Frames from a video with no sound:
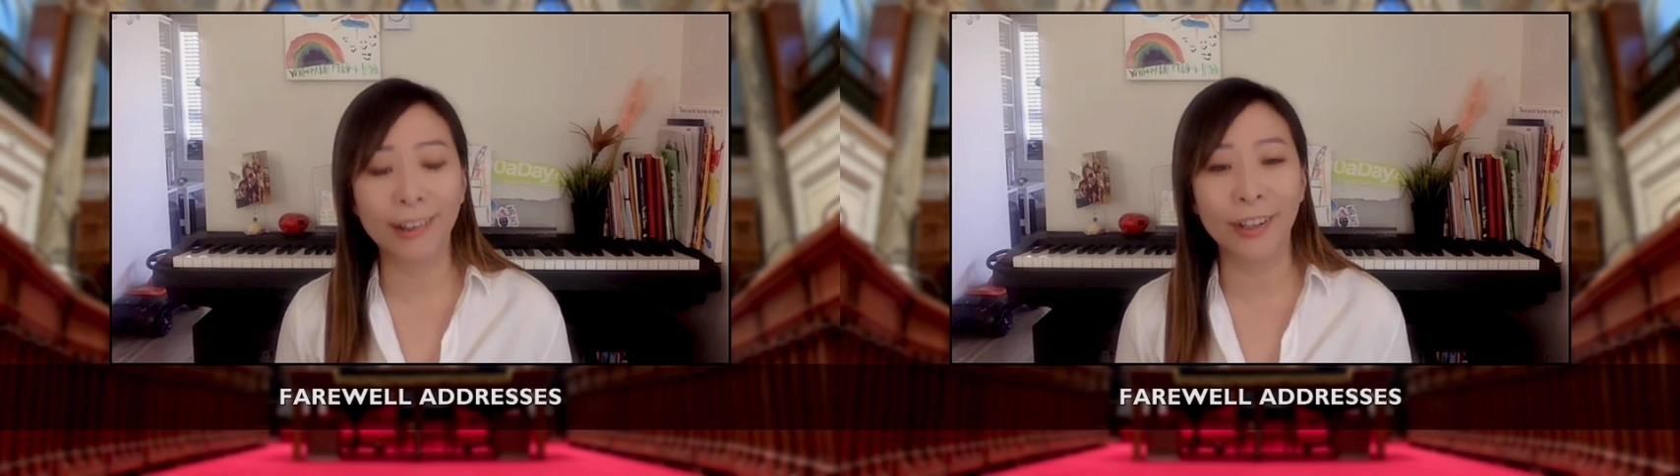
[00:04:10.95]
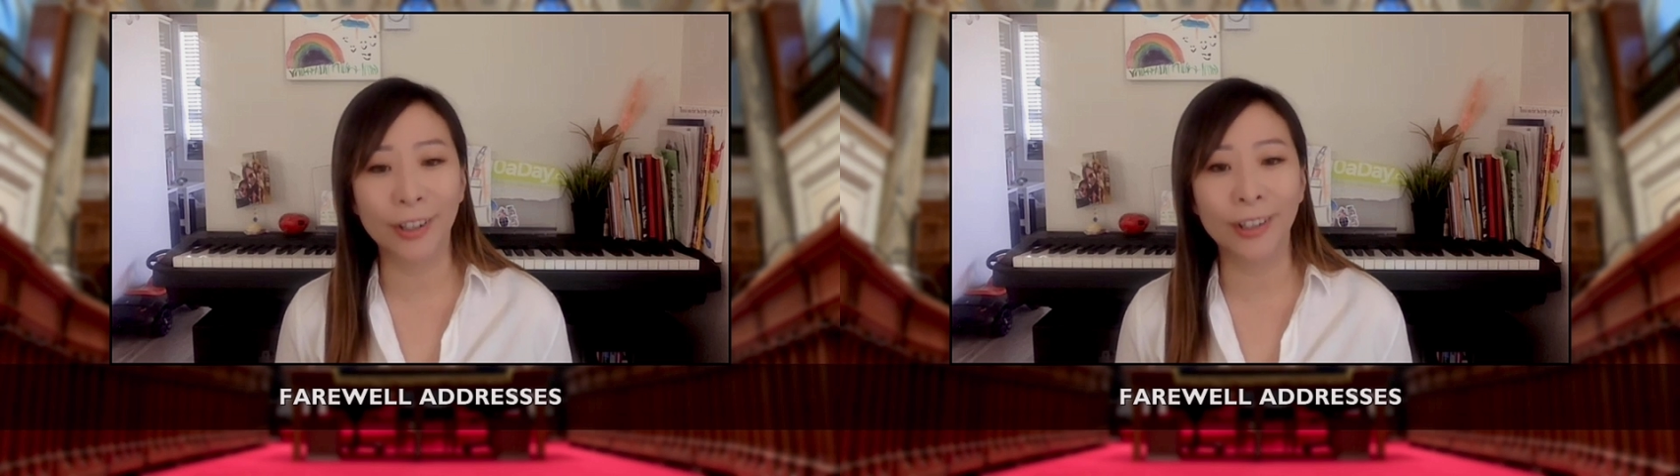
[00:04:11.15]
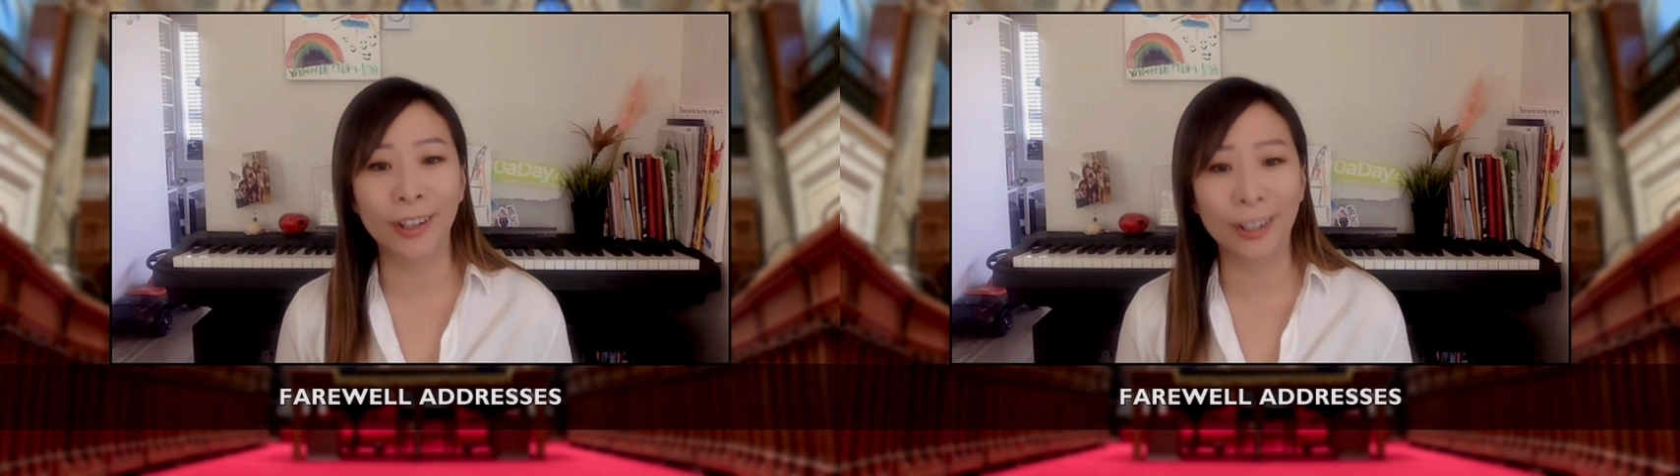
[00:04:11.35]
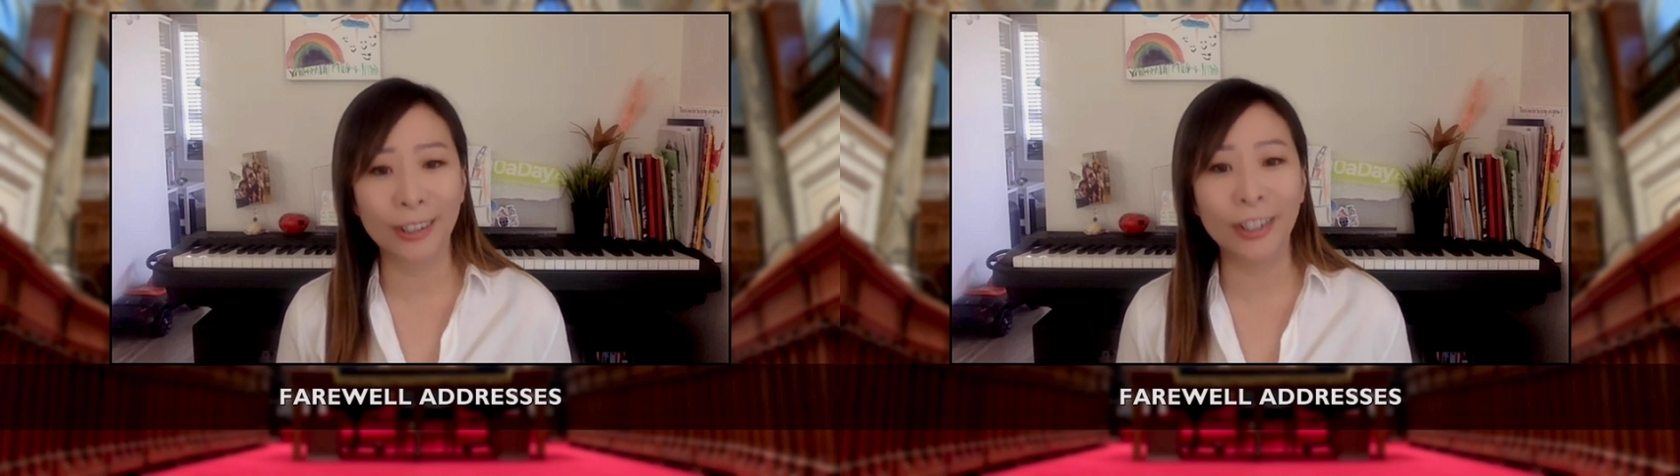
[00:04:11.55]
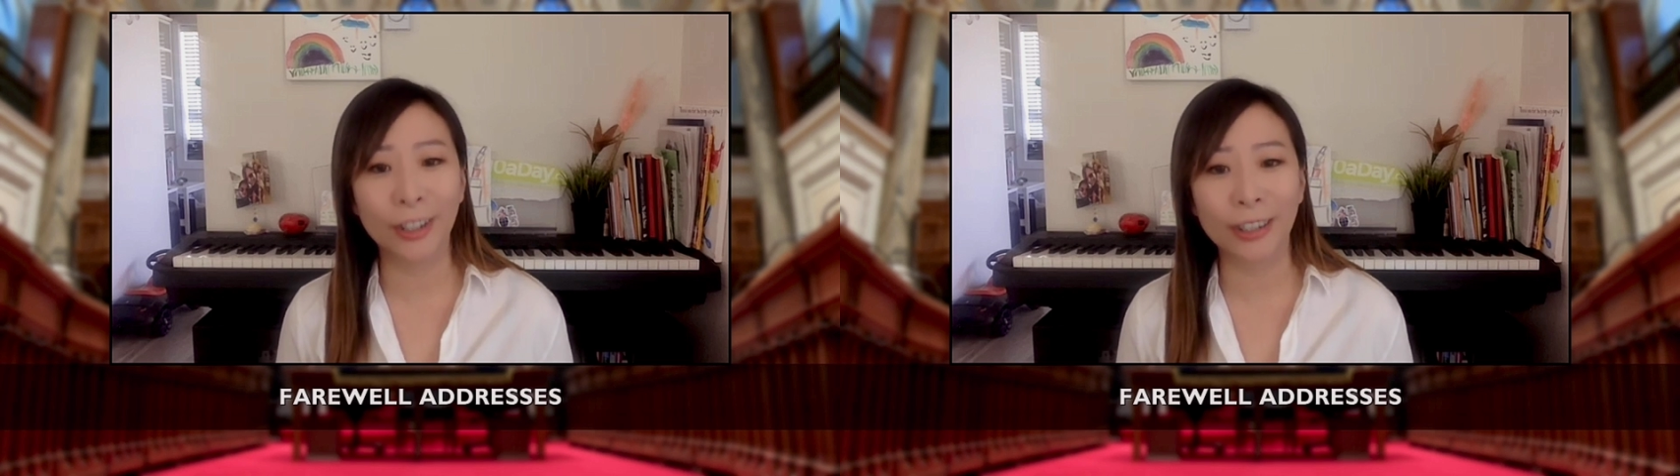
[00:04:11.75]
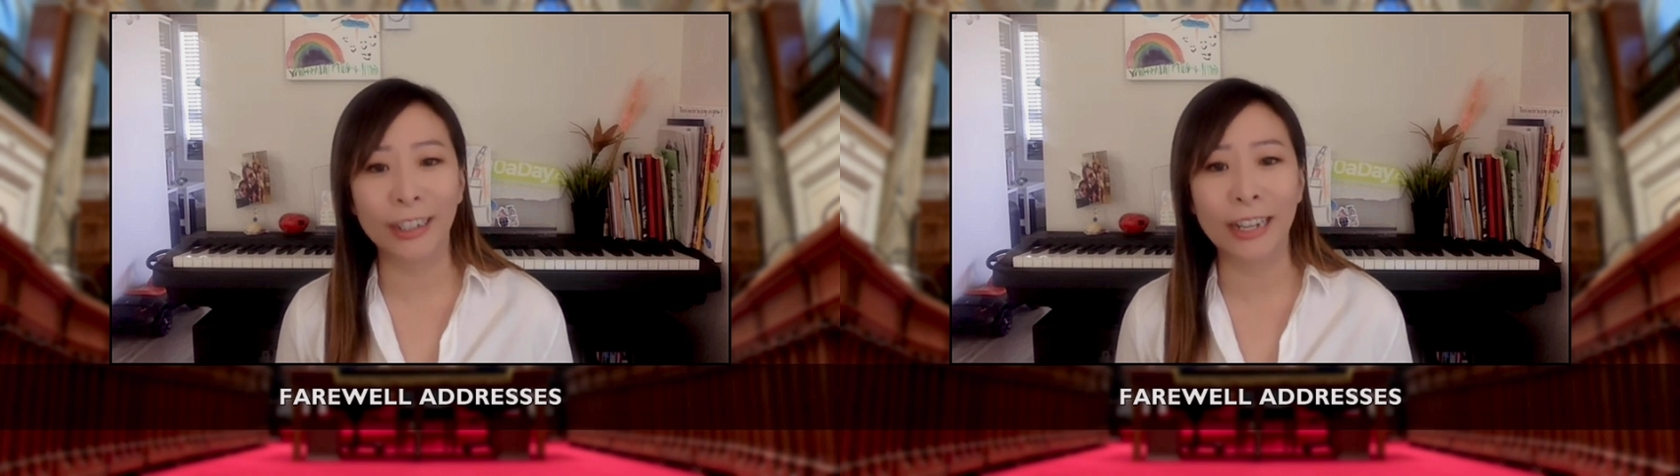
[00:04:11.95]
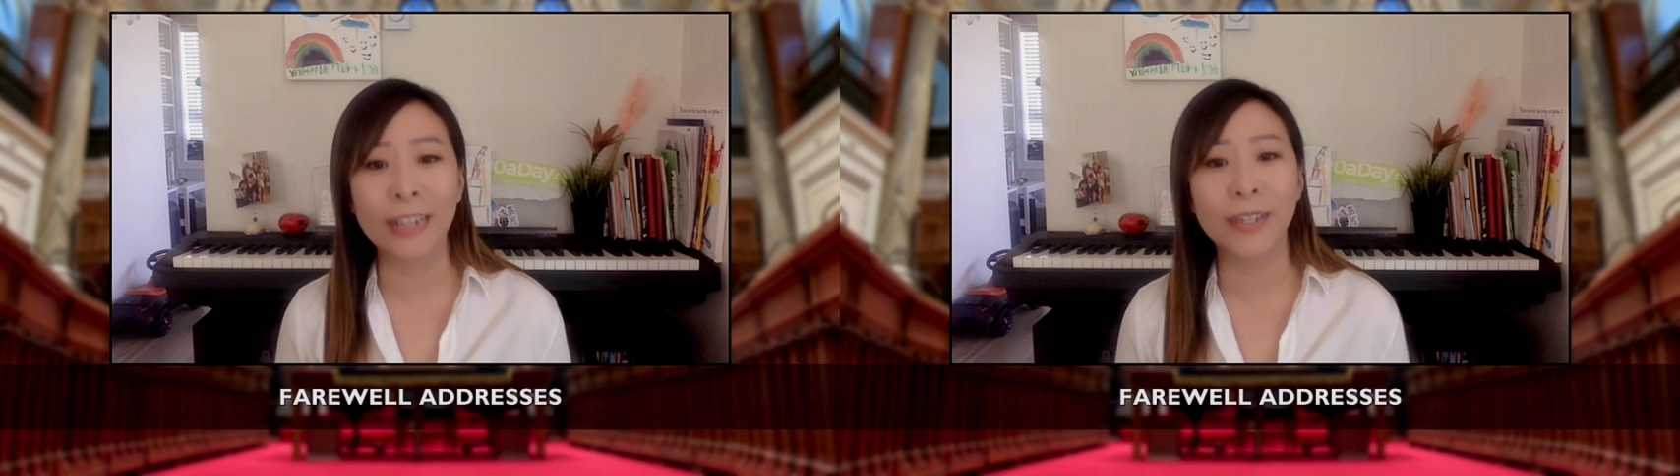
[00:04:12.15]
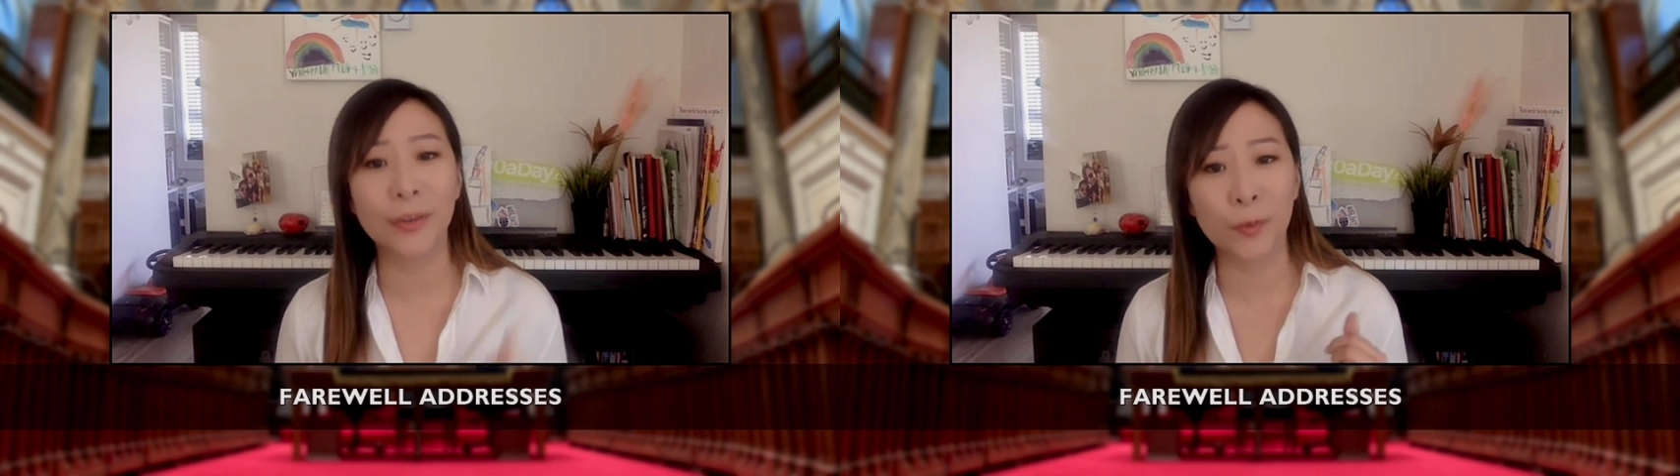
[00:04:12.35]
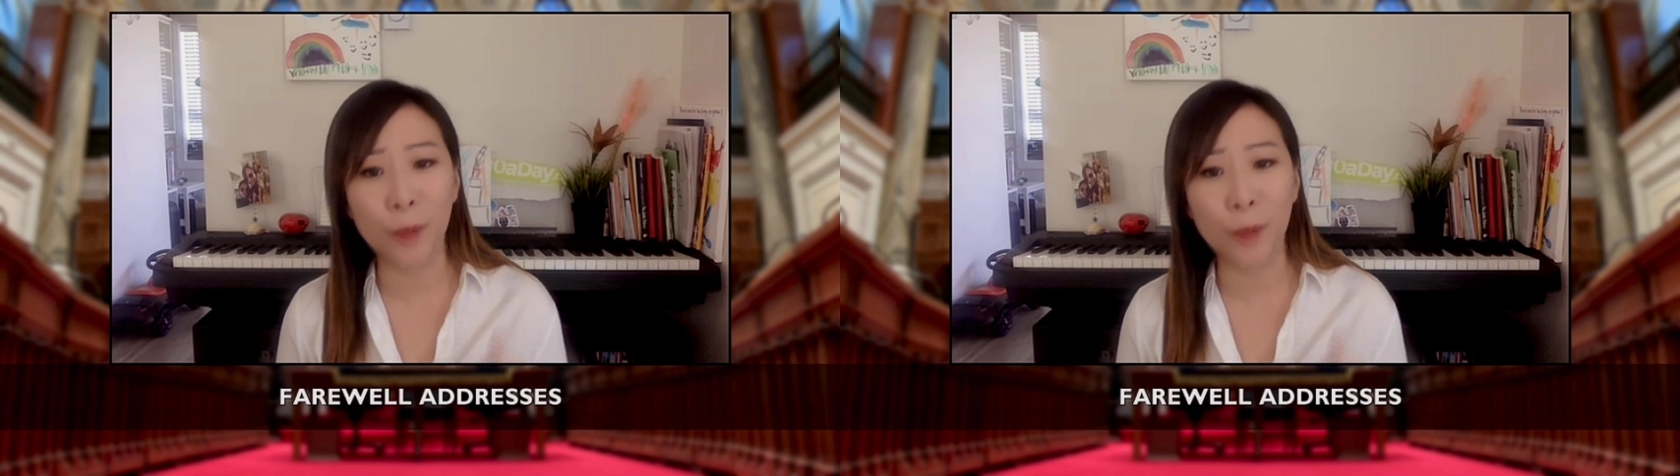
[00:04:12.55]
and early learning is a